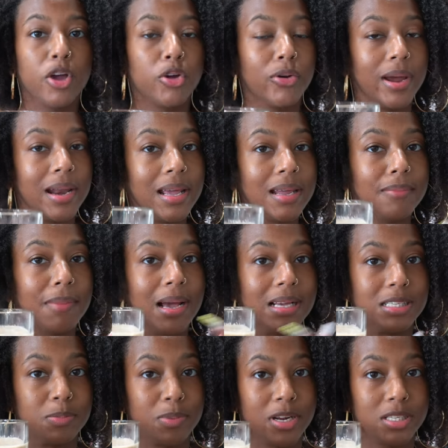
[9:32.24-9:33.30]
Granted, my
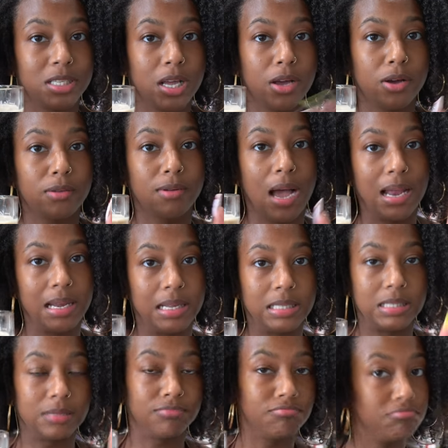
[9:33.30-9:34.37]
espresso, I
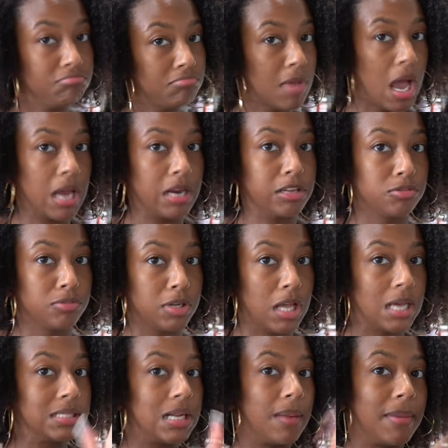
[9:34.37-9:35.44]
need to
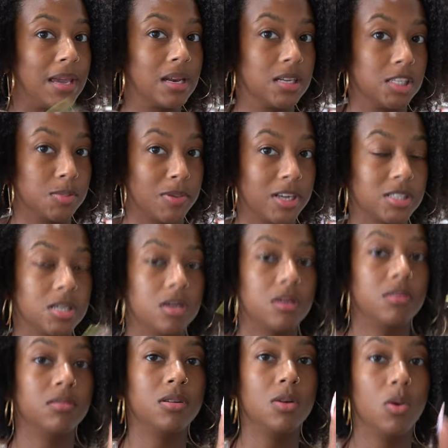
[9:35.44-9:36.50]
realize that I'm making an
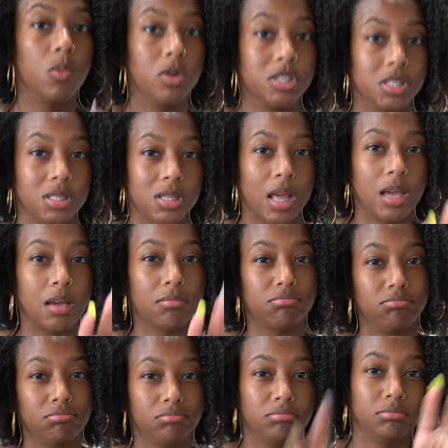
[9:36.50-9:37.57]
espresso, which is like
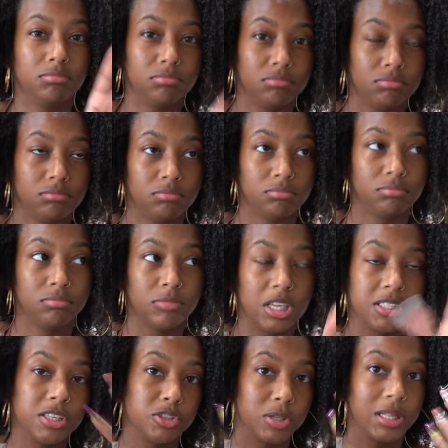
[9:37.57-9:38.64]

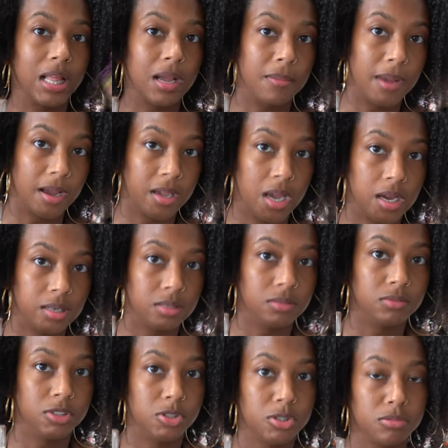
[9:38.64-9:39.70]
essentially like a macchiato,
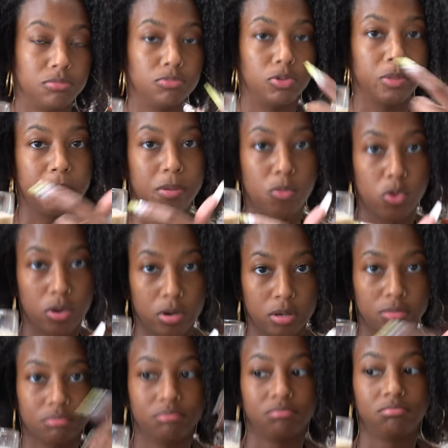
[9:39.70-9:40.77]
which would be more
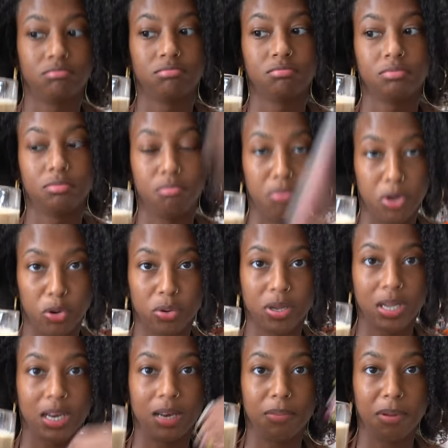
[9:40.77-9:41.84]
milk,
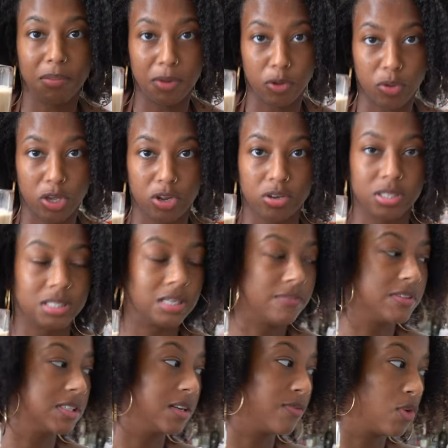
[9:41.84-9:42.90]
and it'd be milkier and stuff
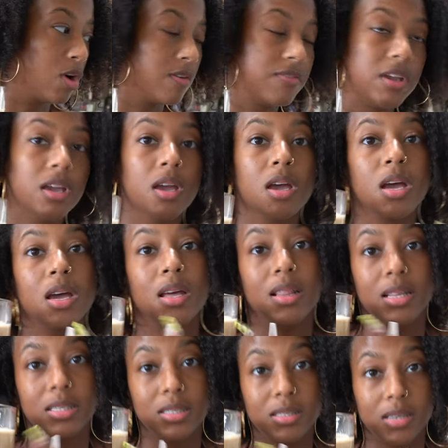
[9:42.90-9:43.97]
instead of coffee.
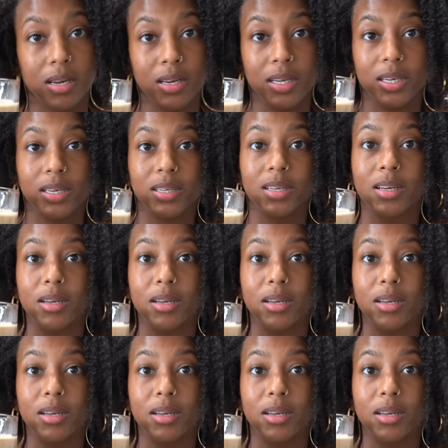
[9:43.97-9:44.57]
This is good.